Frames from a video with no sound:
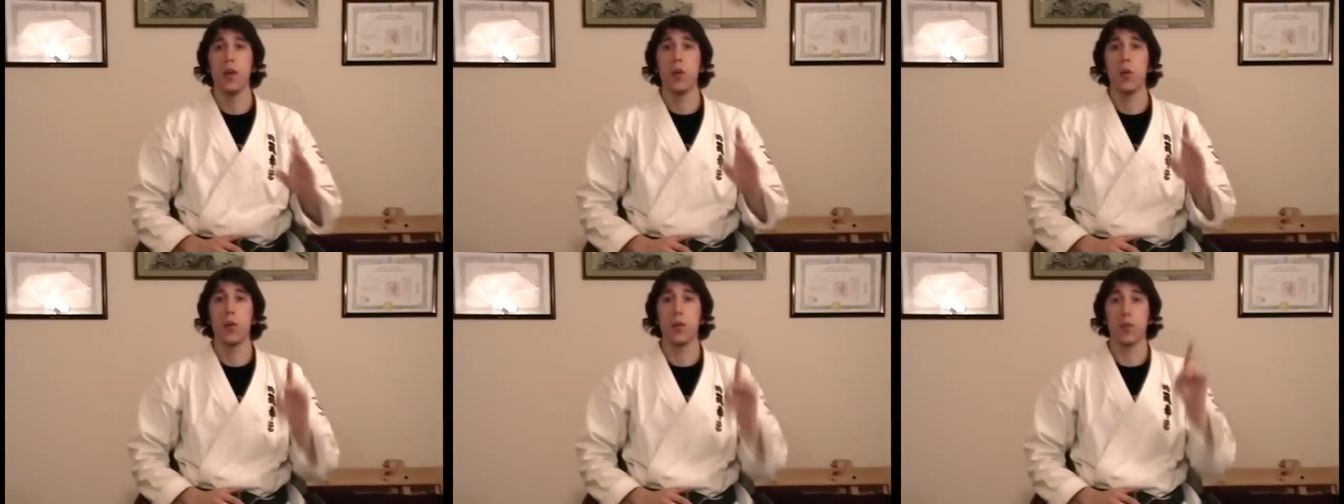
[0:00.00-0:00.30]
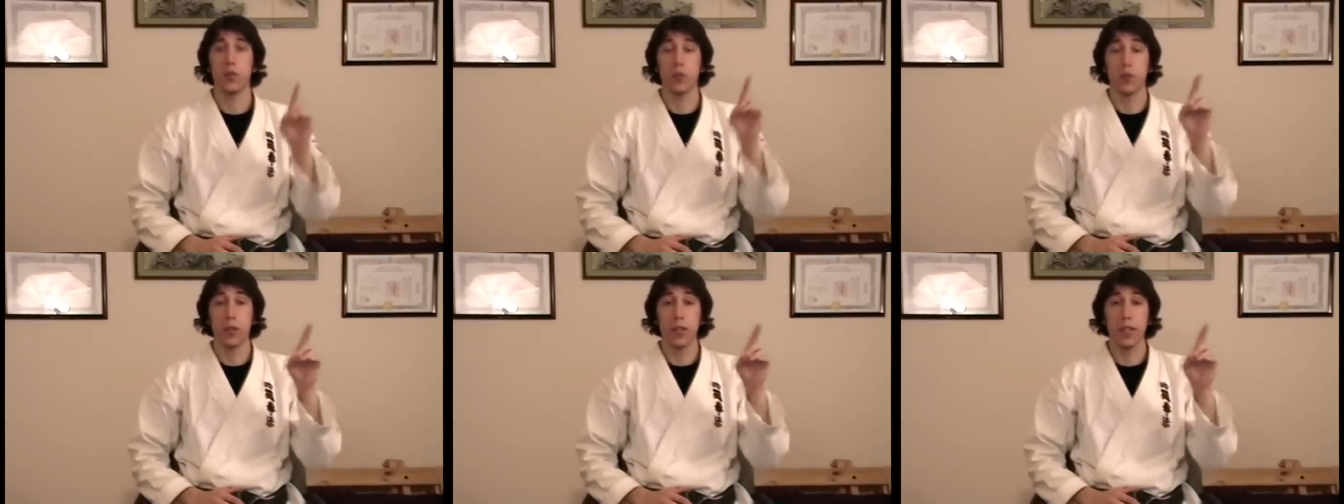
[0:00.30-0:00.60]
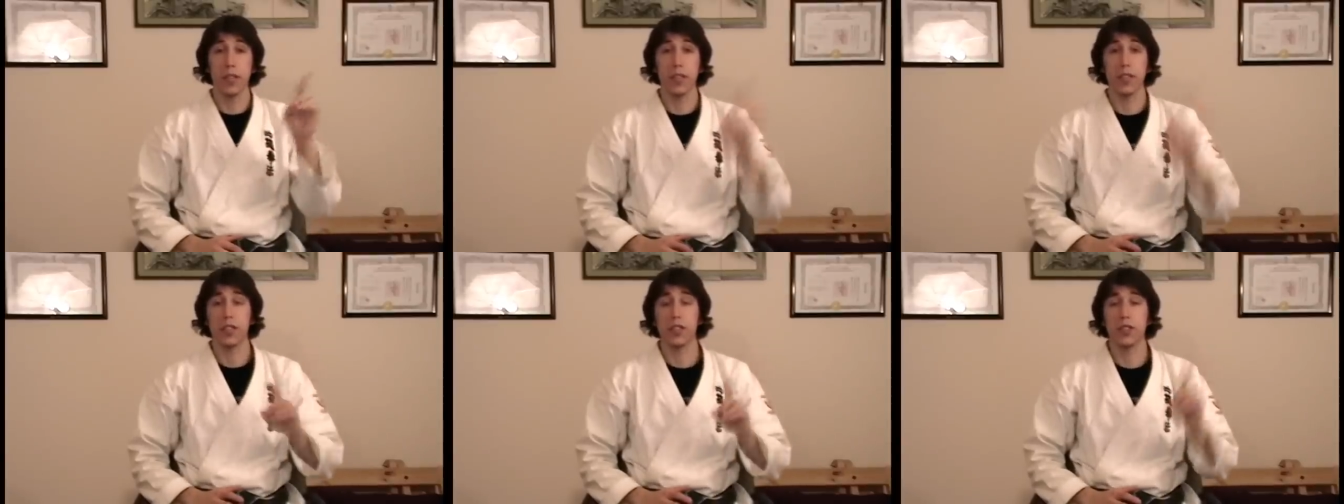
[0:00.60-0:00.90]
with
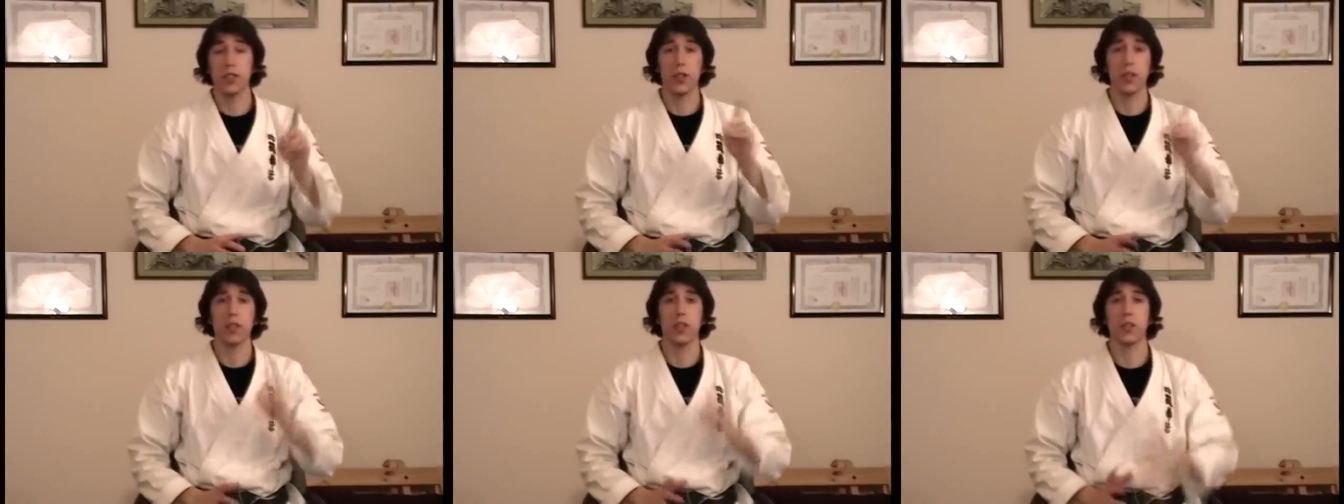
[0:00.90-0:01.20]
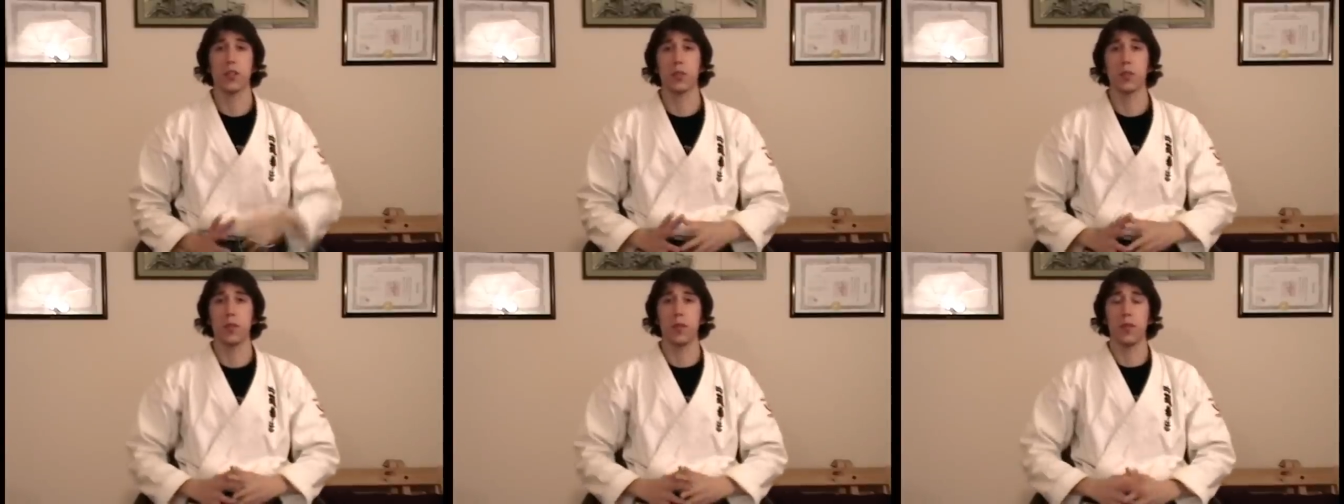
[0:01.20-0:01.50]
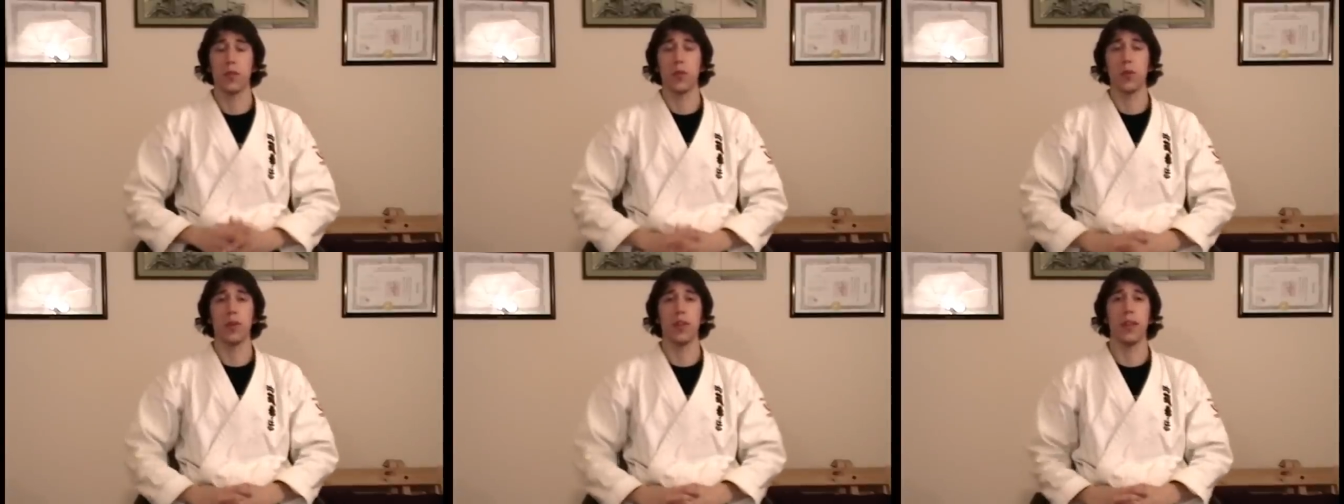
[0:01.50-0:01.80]
real instructors
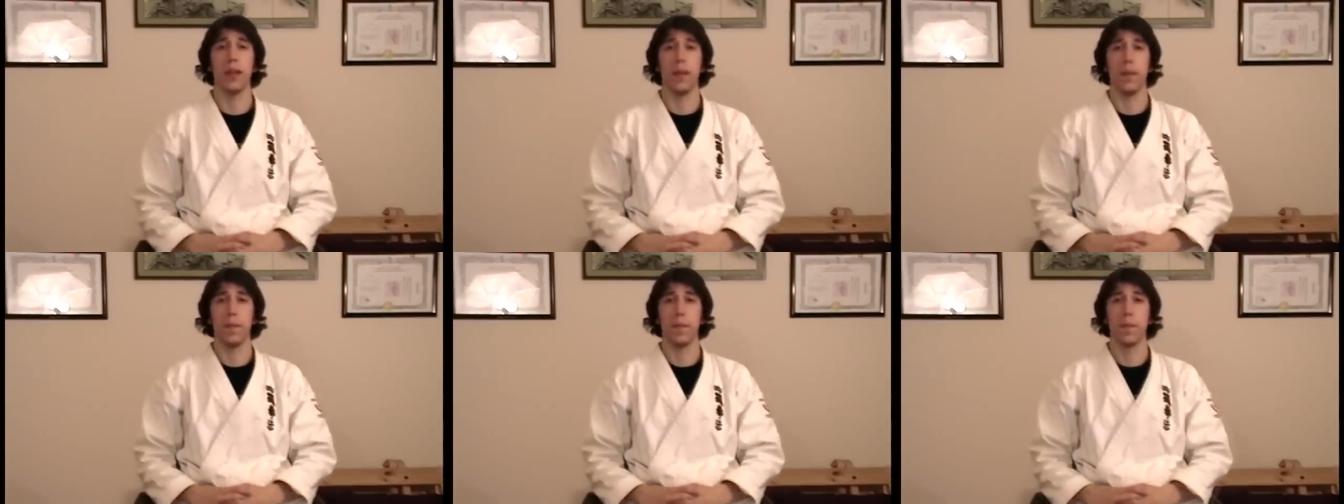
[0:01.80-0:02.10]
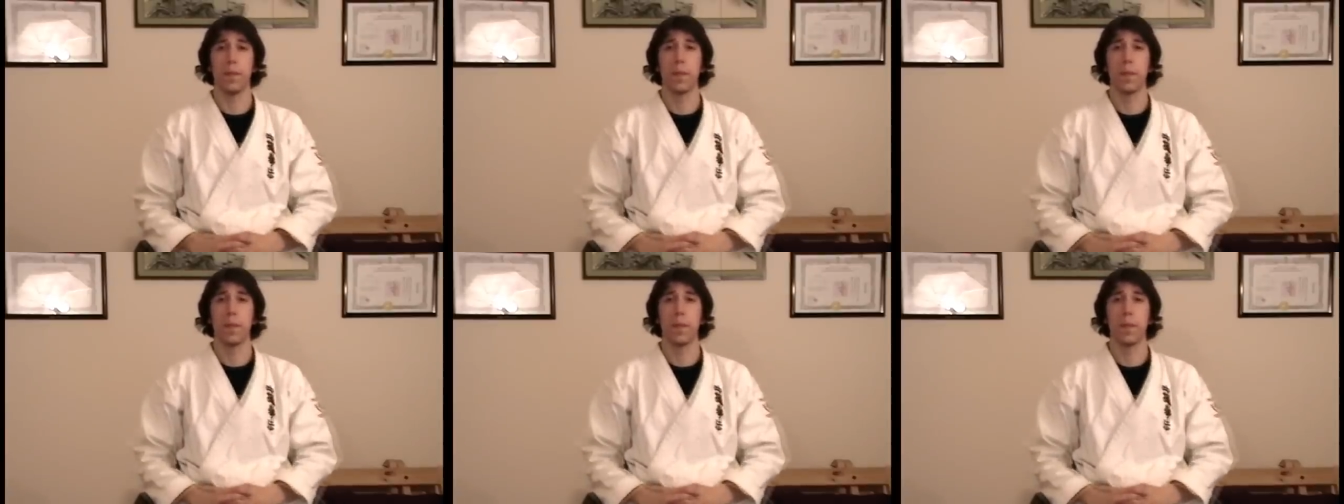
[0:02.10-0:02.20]
before them